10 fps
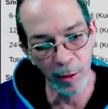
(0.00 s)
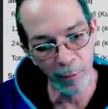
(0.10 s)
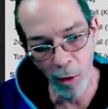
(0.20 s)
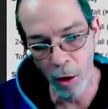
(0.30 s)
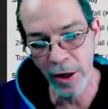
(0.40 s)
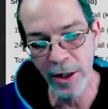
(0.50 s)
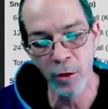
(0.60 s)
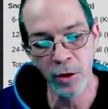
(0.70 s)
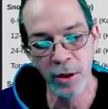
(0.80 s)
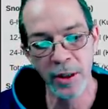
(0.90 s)
But far
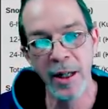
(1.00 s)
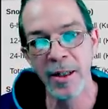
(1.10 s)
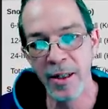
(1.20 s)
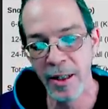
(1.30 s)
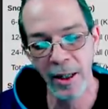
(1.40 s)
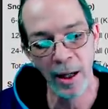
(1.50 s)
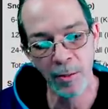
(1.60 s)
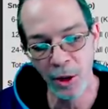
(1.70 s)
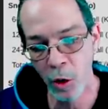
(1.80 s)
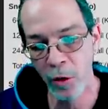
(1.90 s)
eastern Tennessee, I'm
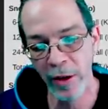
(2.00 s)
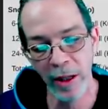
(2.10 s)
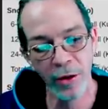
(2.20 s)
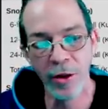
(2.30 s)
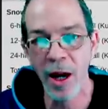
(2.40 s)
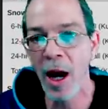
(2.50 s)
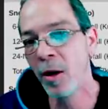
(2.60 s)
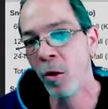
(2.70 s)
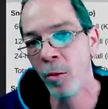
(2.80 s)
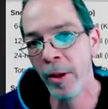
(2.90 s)
showing that you're not
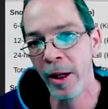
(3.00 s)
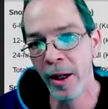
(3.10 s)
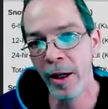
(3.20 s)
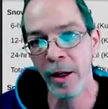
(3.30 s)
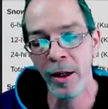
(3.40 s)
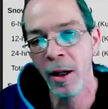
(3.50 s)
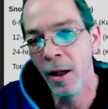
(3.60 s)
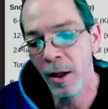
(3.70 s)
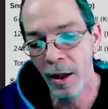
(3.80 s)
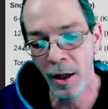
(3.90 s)
going to be getting
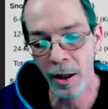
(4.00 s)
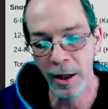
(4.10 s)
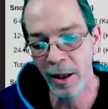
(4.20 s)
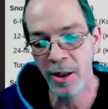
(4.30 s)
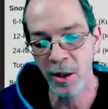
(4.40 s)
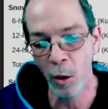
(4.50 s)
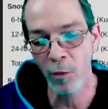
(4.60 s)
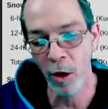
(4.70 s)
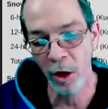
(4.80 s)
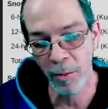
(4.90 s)
uh, any
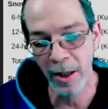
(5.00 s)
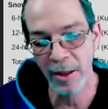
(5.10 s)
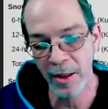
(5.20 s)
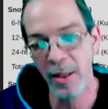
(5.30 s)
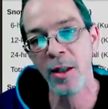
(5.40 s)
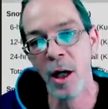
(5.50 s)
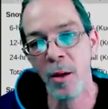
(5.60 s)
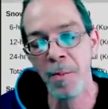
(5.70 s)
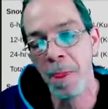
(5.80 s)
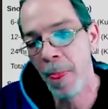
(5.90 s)
snowfall. You might see
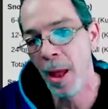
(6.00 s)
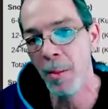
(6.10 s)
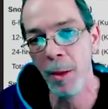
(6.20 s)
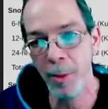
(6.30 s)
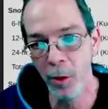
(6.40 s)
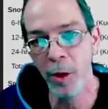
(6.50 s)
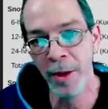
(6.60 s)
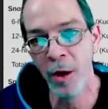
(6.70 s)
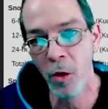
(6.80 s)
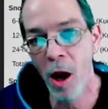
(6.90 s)
some. It may build up
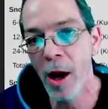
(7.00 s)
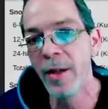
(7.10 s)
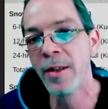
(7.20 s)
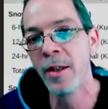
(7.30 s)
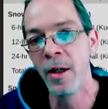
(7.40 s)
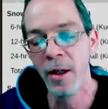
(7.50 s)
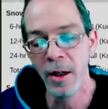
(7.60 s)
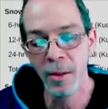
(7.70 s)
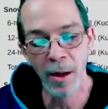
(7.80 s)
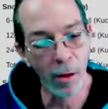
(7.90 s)
in the grass,
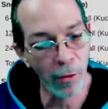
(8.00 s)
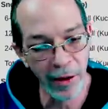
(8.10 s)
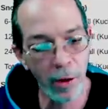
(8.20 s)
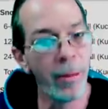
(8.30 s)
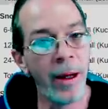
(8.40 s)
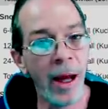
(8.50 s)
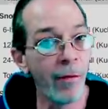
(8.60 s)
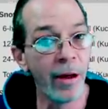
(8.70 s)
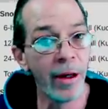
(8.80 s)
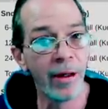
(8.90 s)
but I don't think it'd be heavy.